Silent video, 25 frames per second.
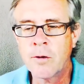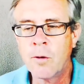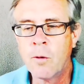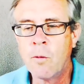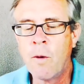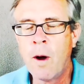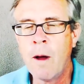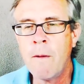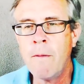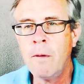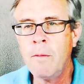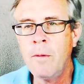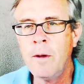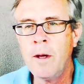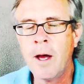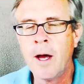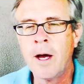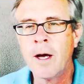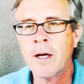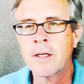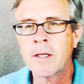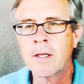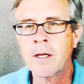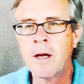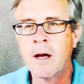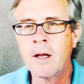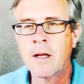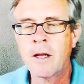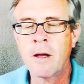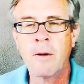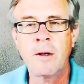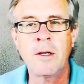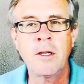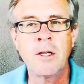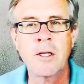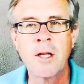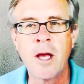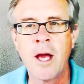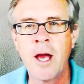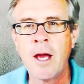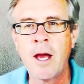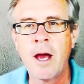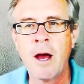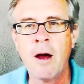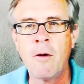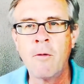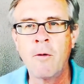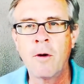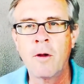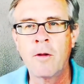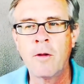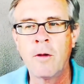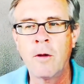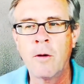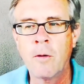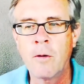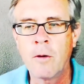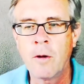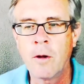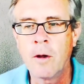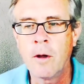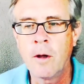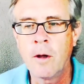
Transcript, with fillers: So why would we ask God, can I just hang out with you?